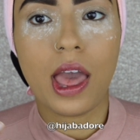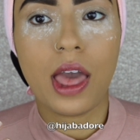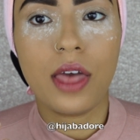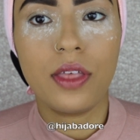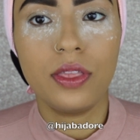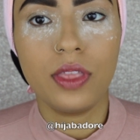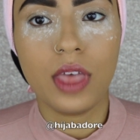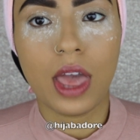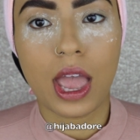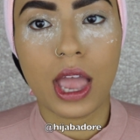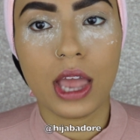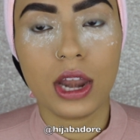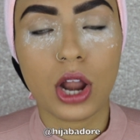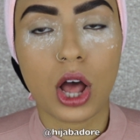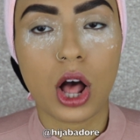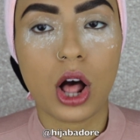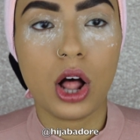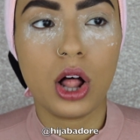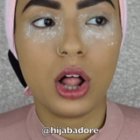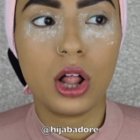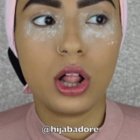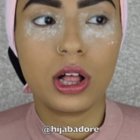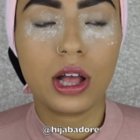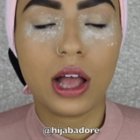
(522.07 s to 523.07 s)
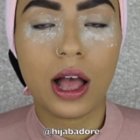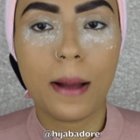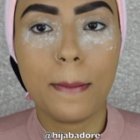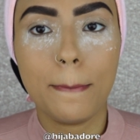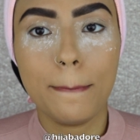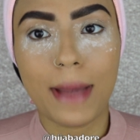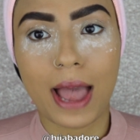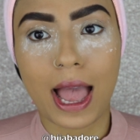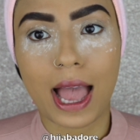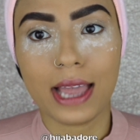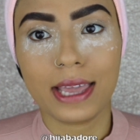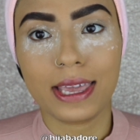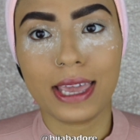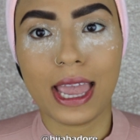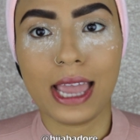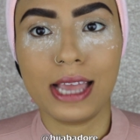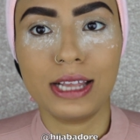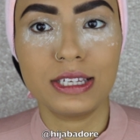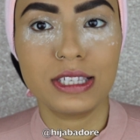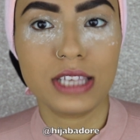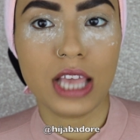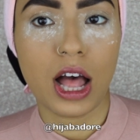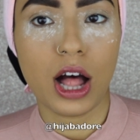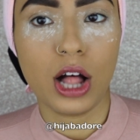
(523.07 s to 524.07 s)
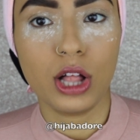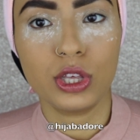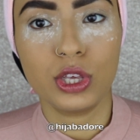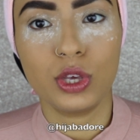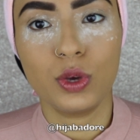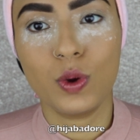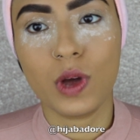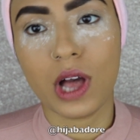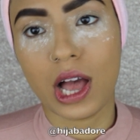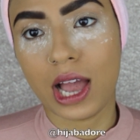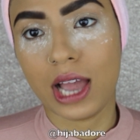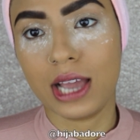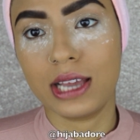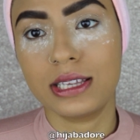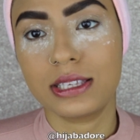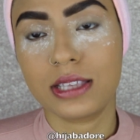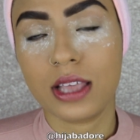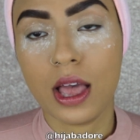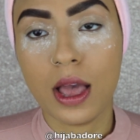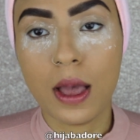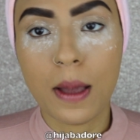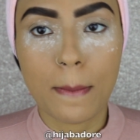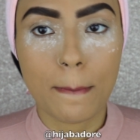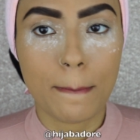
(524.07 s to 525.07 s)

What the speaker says: and then I'll come back and tell you guys